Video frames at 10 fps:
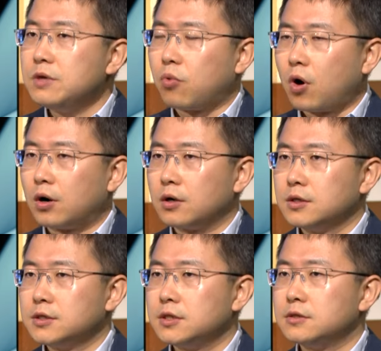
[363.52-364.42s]
part,
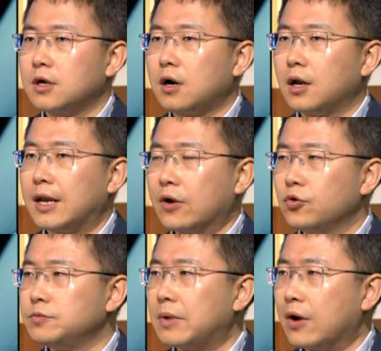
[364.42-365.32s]
since there are
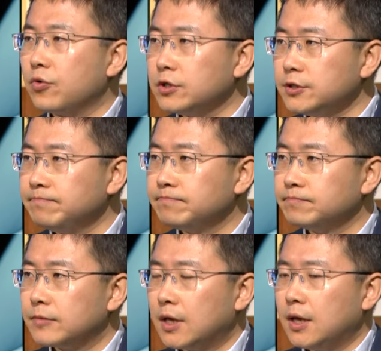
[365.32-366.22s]
language barriers
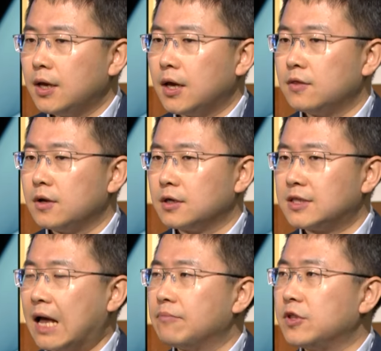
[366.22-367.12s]
and there are
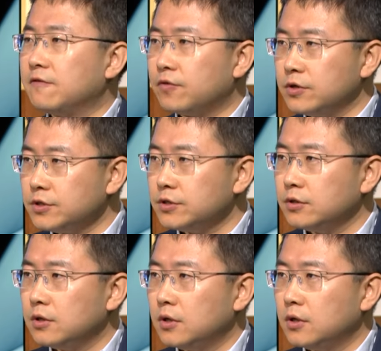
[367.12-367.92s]
time difference,